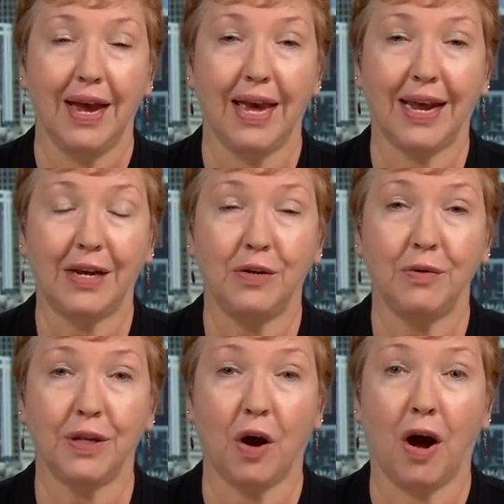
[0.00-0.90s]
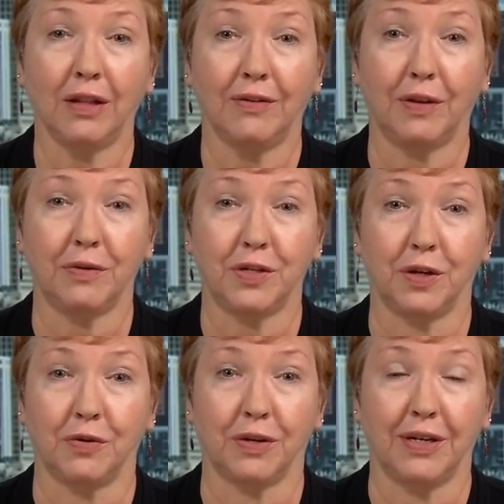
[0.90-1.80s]
And I knew that all of those
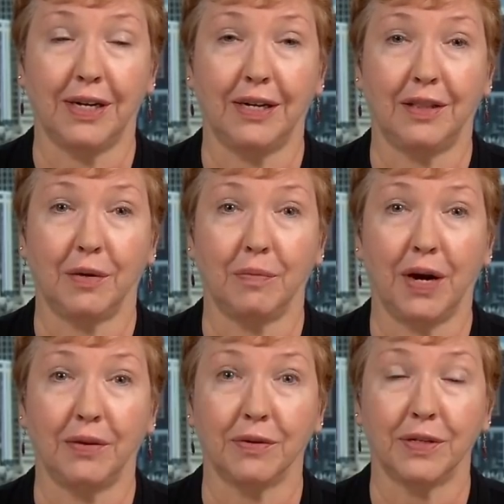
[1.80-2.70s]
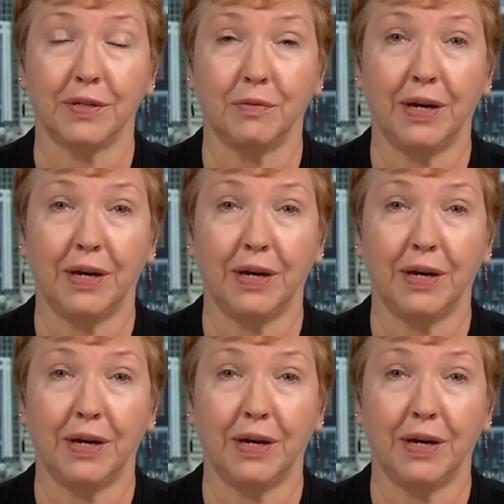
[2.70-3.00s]
children needed their mothers.